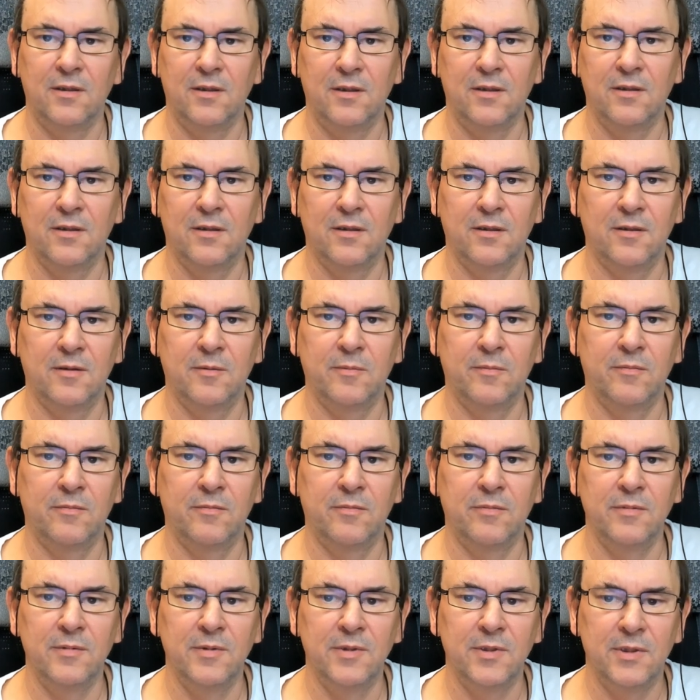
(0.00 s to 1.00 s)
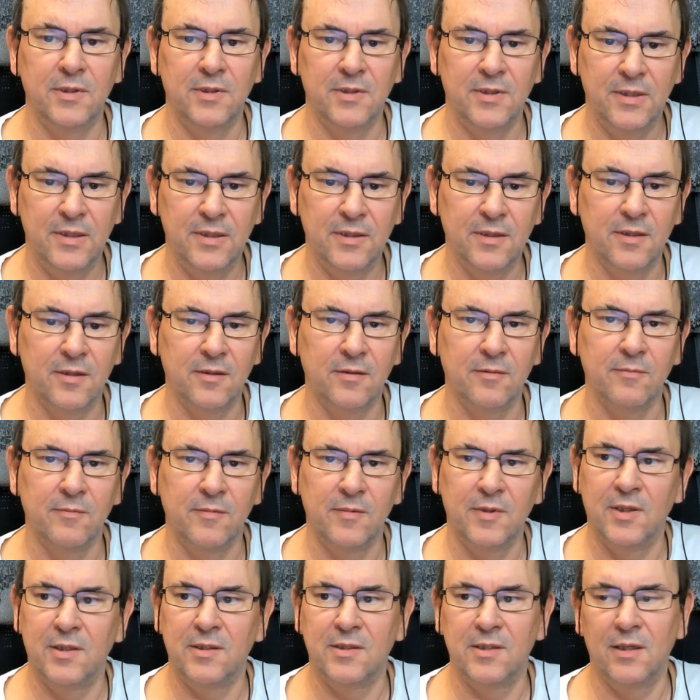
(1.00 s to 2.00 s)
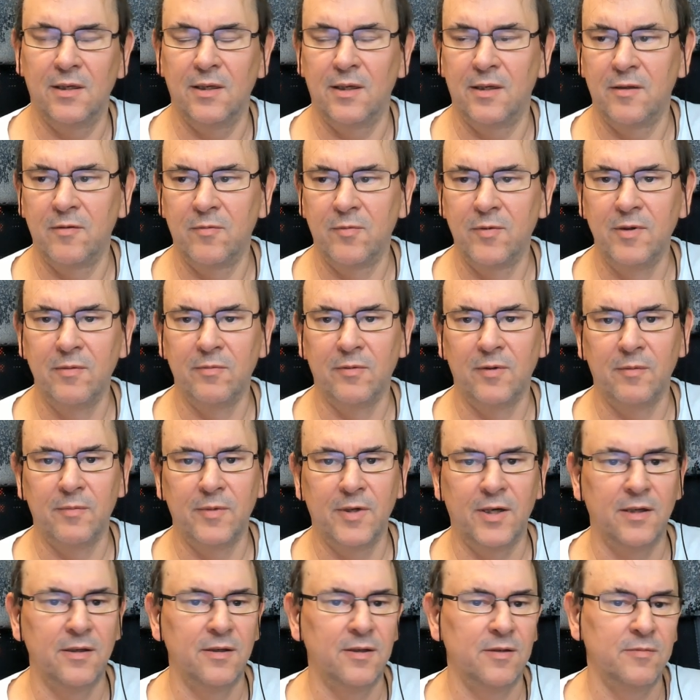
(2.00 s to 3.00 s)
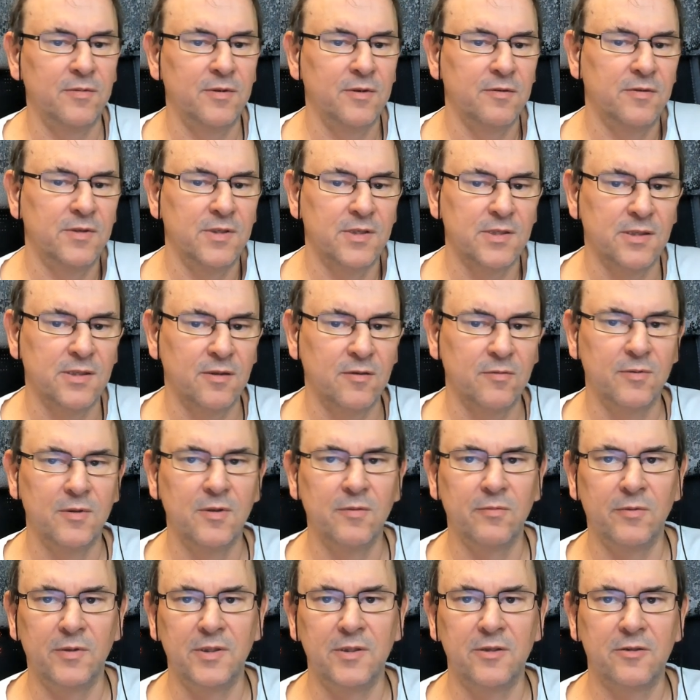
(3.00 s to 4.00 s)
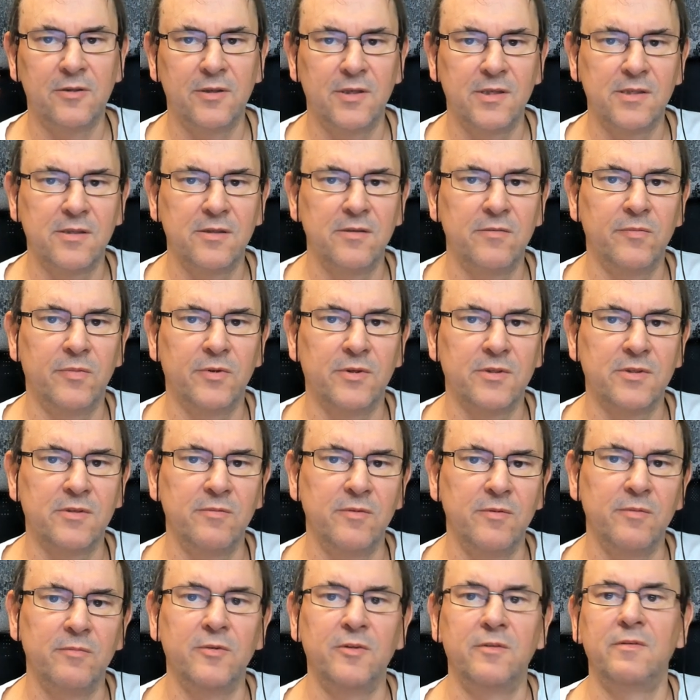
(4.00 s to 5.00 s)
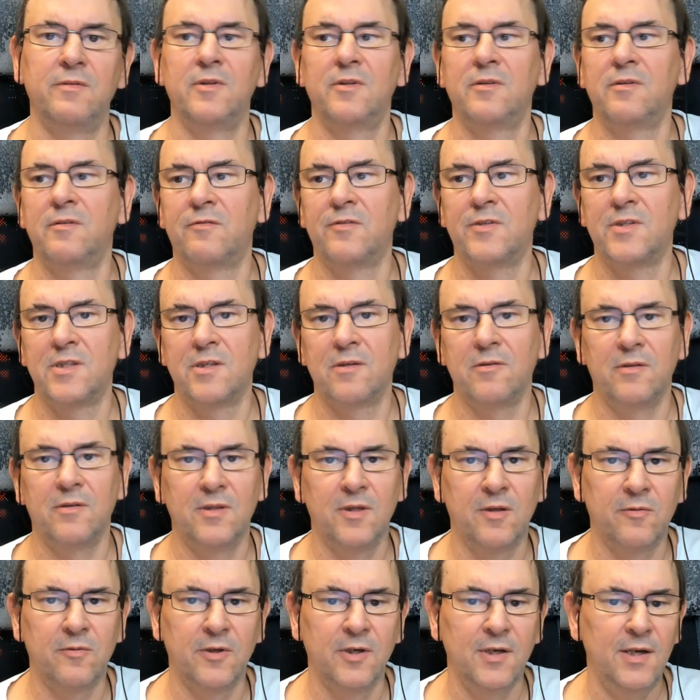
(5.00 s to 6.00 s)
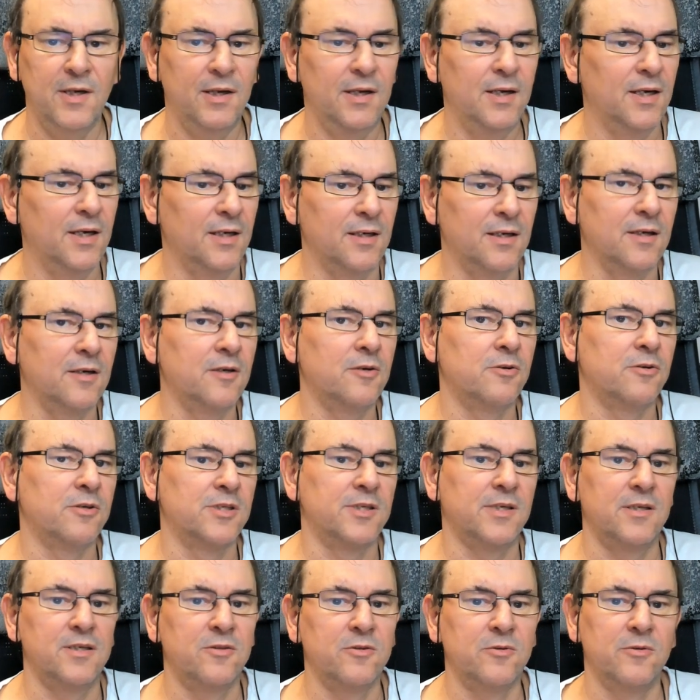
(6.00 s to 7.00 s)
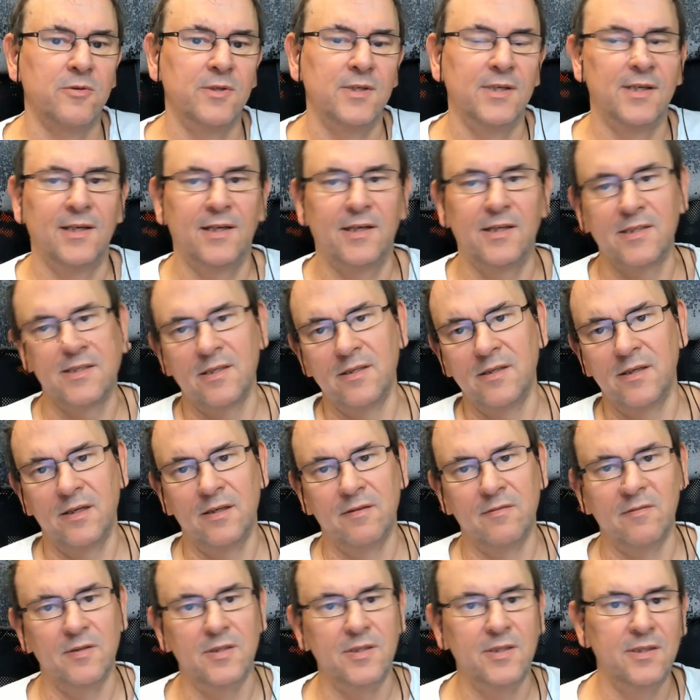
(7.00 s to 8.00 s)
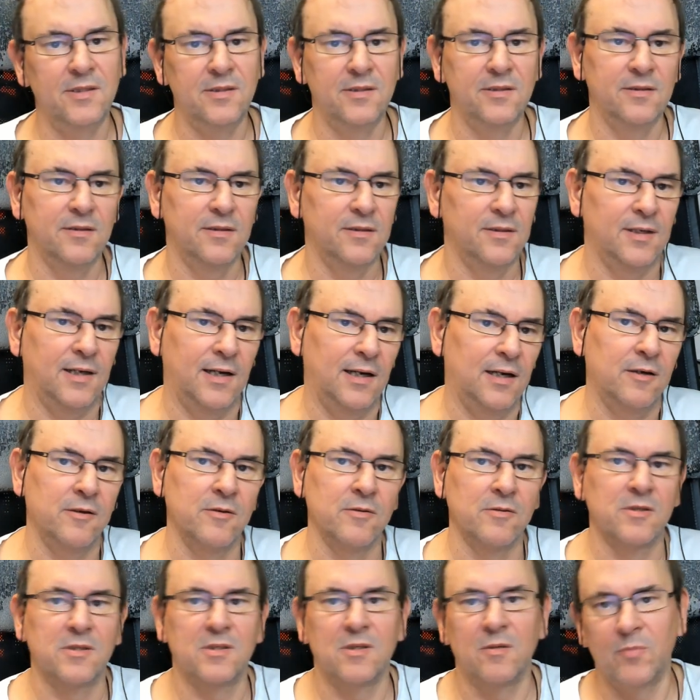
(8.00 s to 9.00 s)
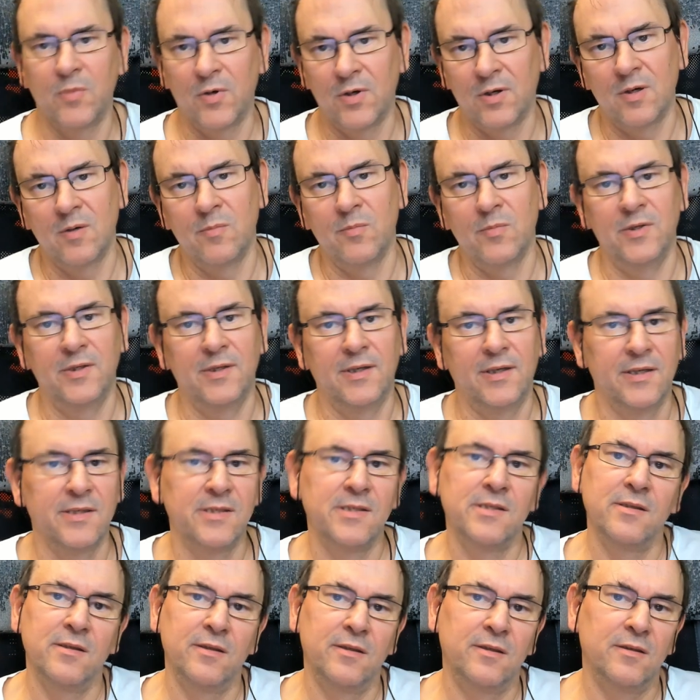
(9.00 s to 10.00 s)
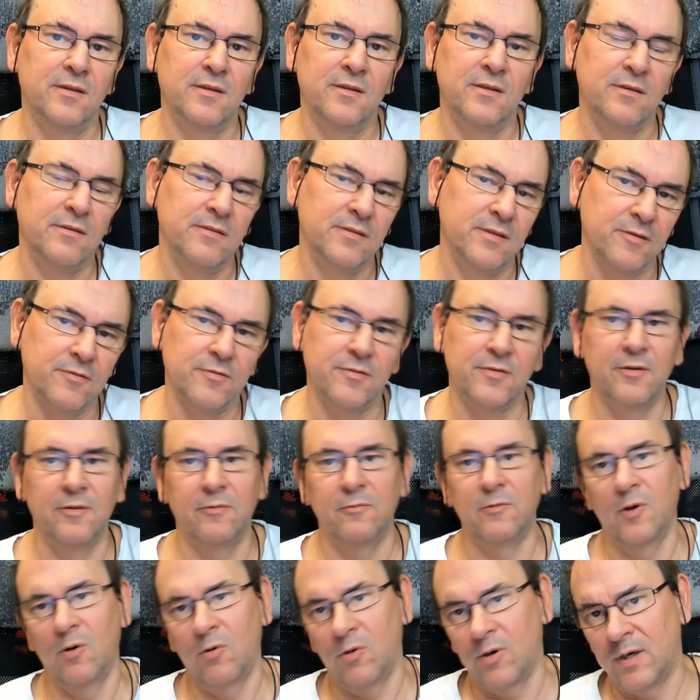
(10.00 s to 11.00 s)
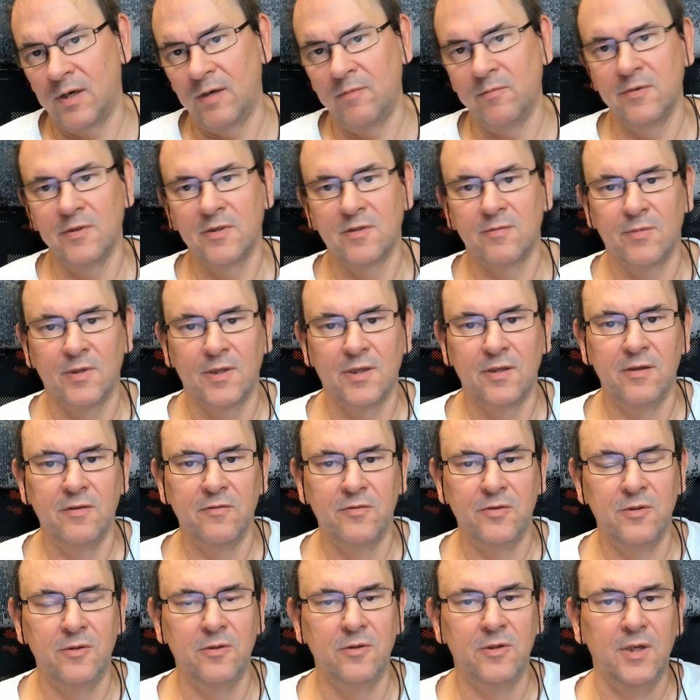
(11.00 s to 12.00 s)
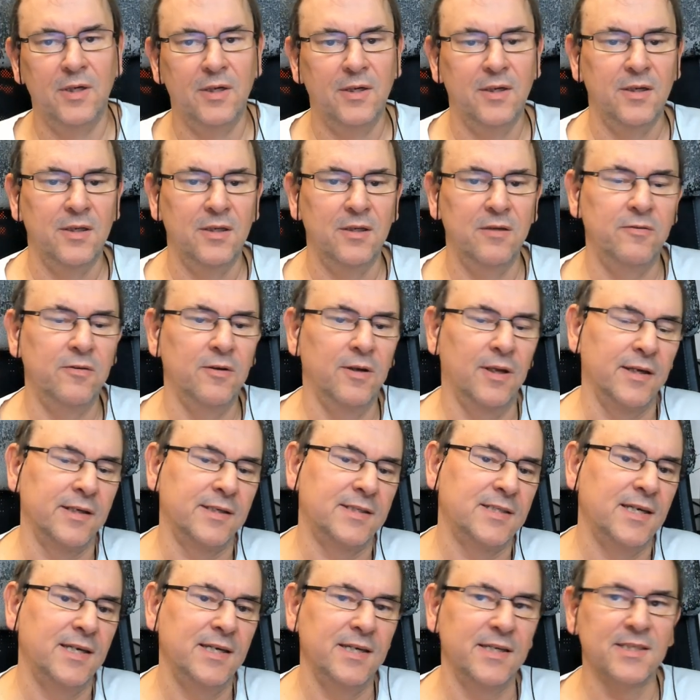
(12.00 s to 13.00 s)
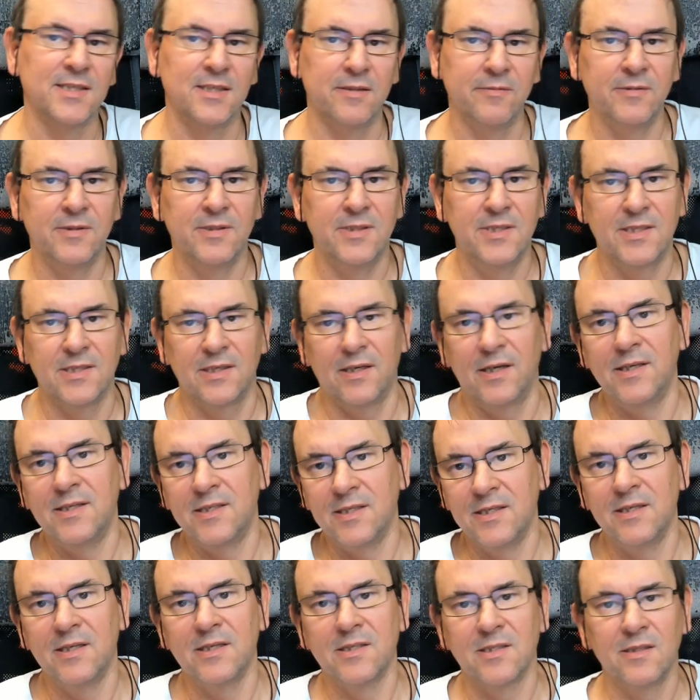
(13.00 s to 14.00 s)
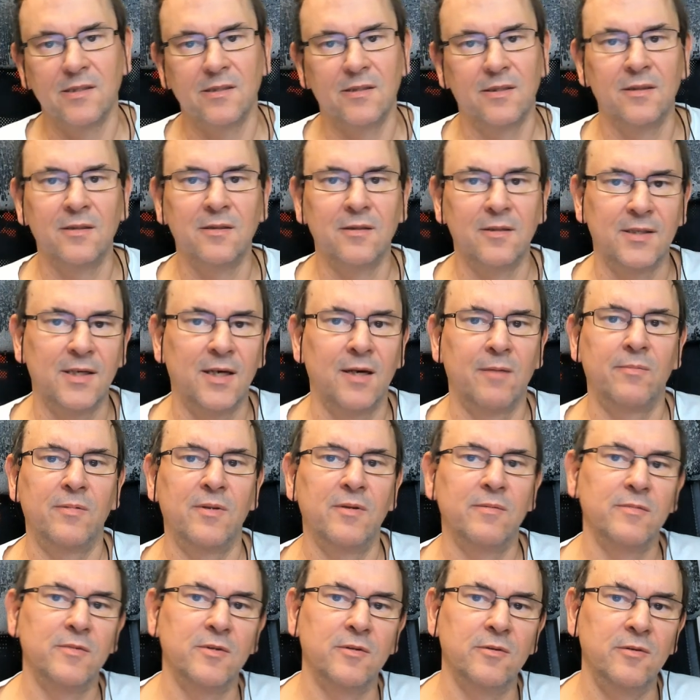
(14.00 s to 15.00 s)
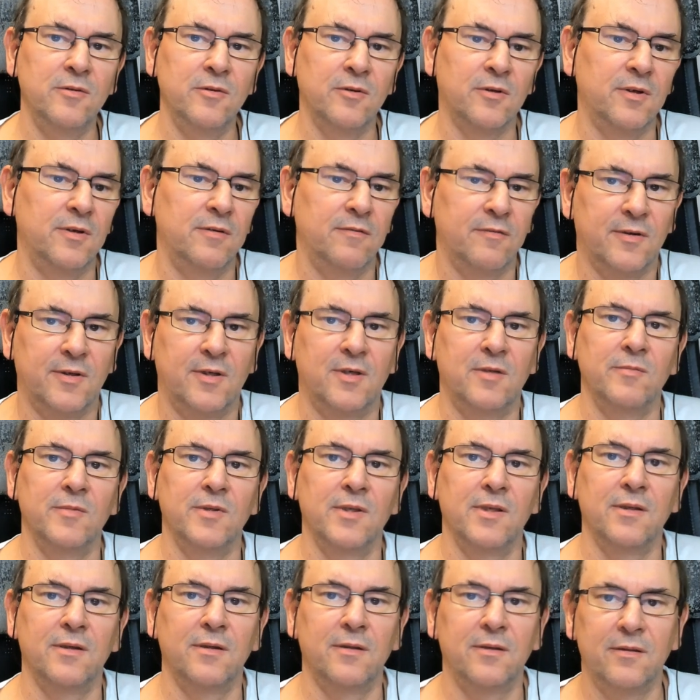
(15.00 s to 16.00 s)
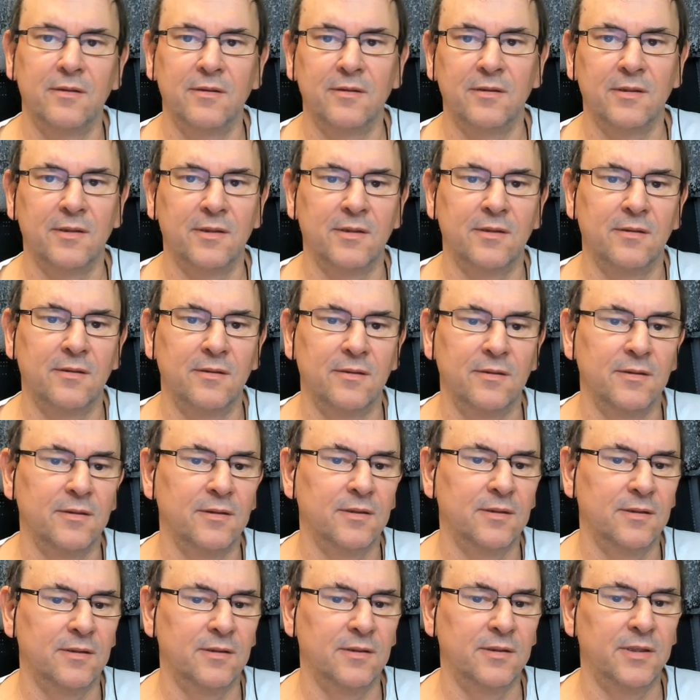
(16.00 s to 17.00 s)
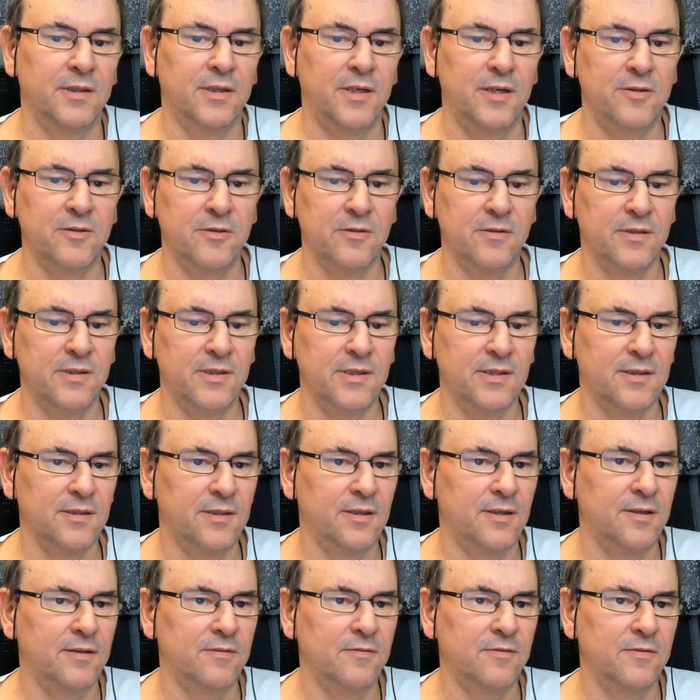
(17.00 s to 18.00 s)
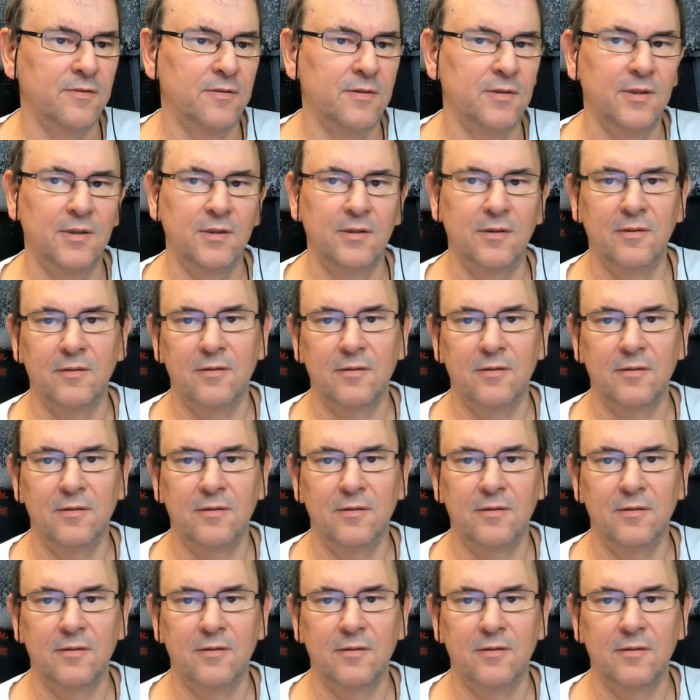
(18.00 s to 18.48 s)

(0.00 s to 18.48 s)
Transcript: And um, yeah, and tell other people about it. I mean, if there's other people interested in possibly moving to a physical network. And of course, I do realize that every house, apartment has the, different requirements. But uh, if you, if you like, take some of these ideas and then adapt them to your environment, then, and, and, and I do think that I've,